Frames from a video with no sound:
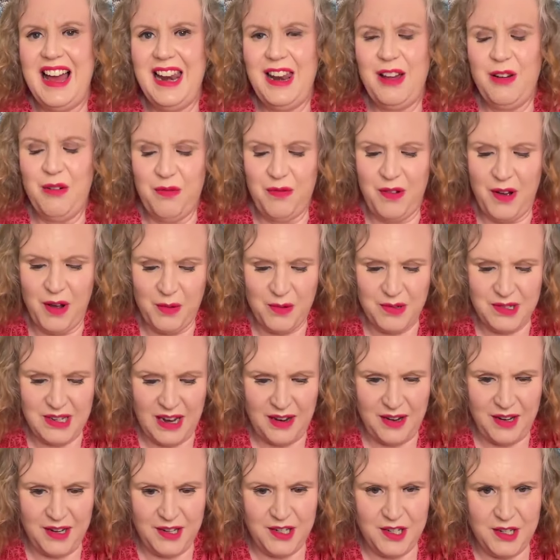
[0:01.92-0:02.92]
Hello, folks, how
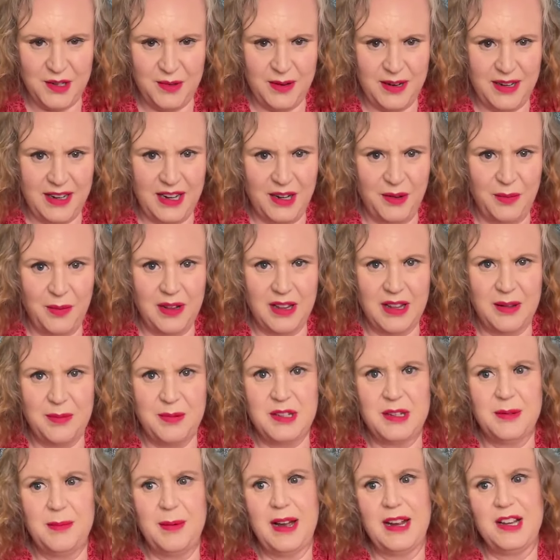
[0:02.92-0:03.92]
you doing? And welcome
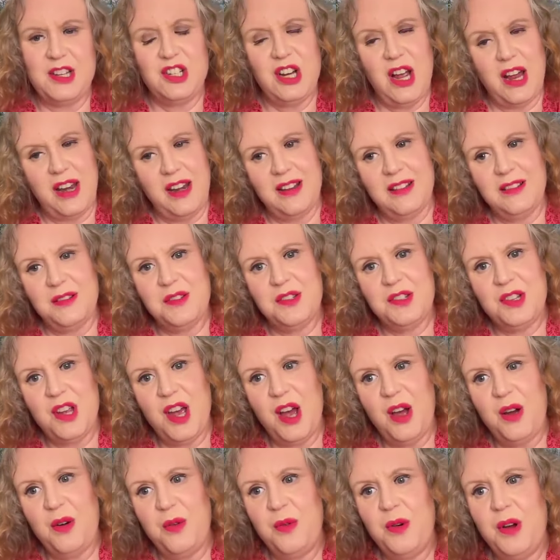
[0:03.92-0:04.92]
to my channel.
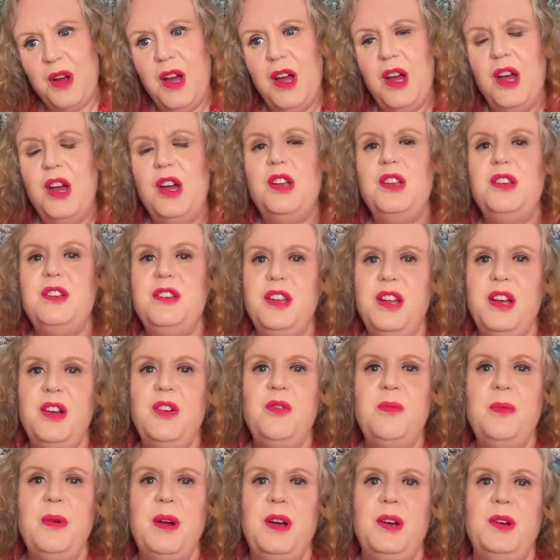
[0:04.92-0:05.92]
So,
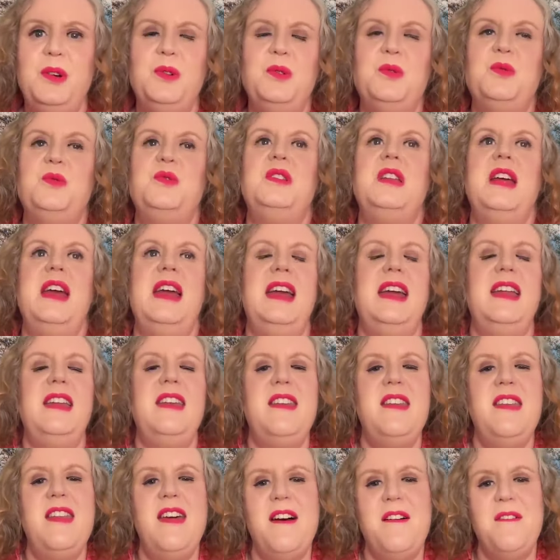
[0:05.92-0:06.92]
new moon
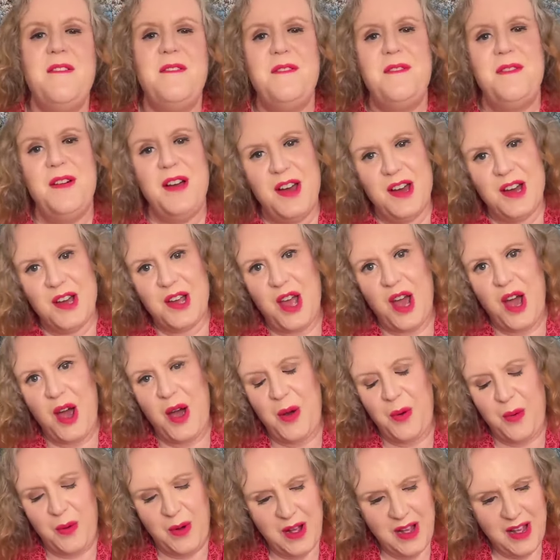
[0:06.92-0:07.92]
in
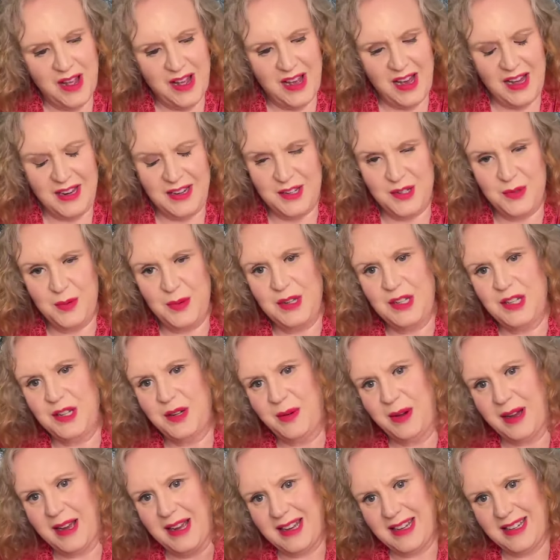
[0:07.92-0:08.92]
Virgo. And as we
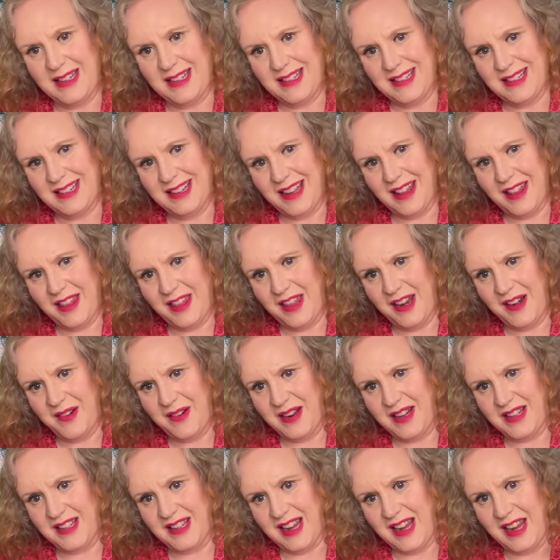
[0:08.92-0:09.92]
do it, there
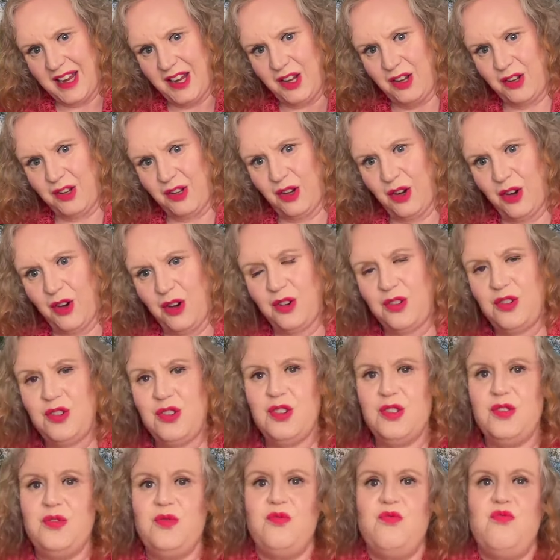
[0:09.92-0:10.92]
is a
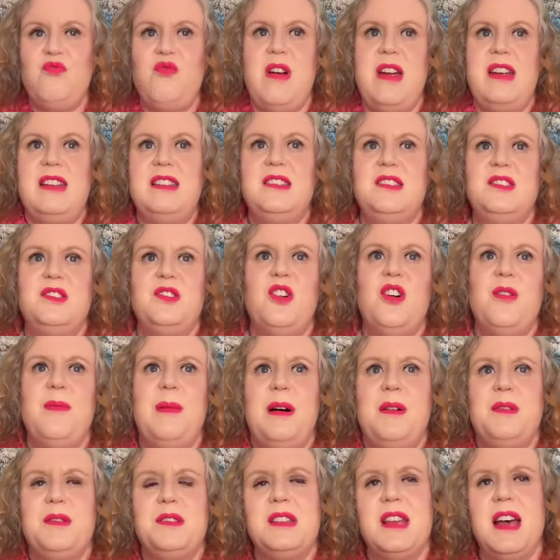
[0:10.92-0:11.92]
gorgeous rainstorm
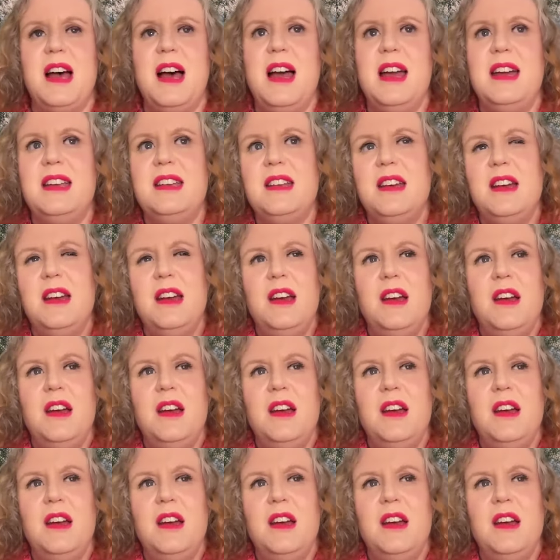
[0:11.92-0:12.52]
outside,